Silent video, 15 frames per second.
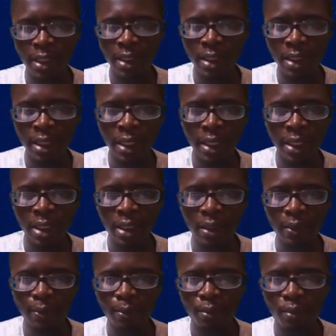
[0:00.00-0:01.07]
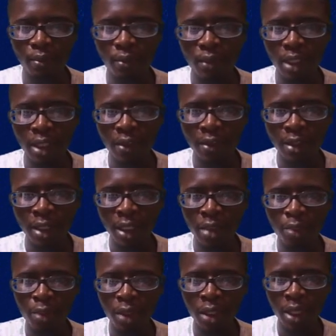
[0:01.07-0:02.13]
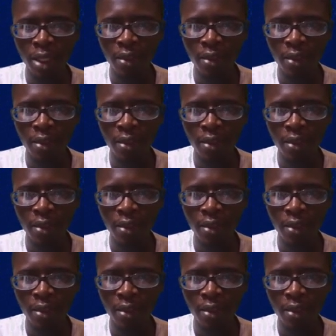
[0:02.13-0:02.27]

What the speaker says: It says, if 6p